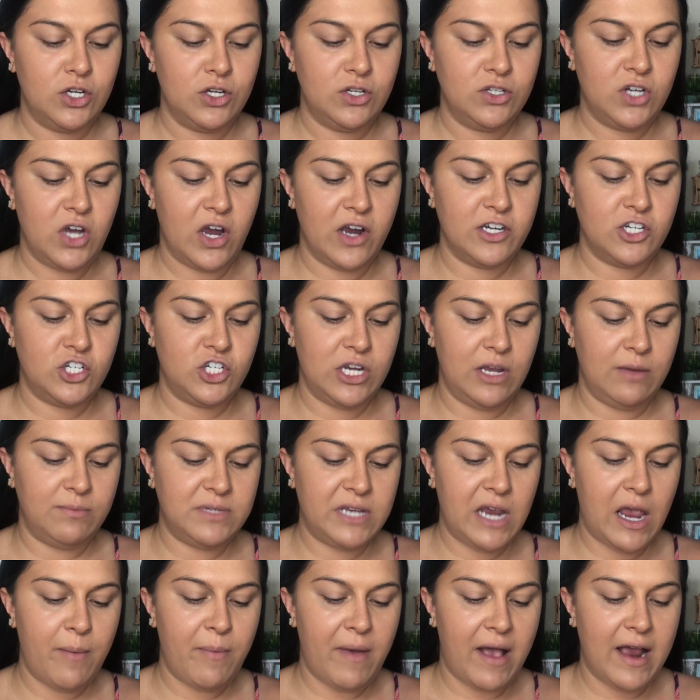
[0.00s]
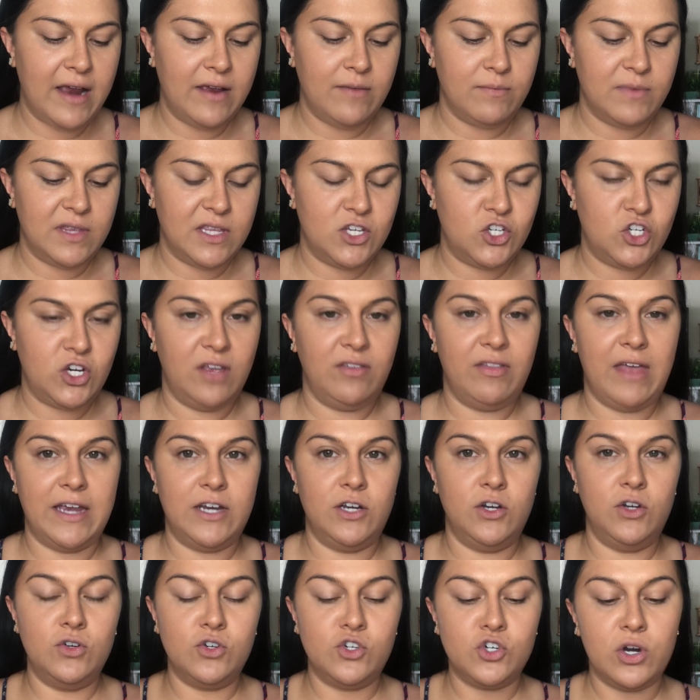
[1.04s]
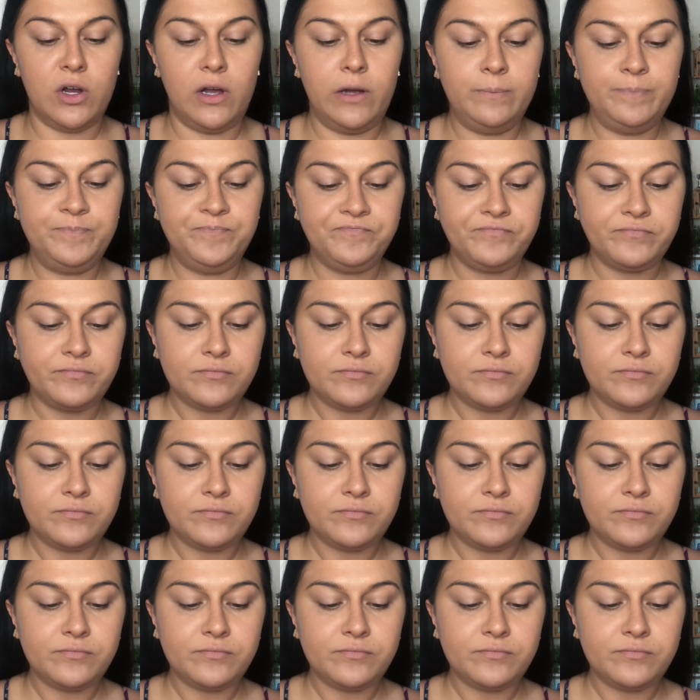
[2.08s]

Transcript: Tarte Shape Tape. I am in the shade Light Neutral.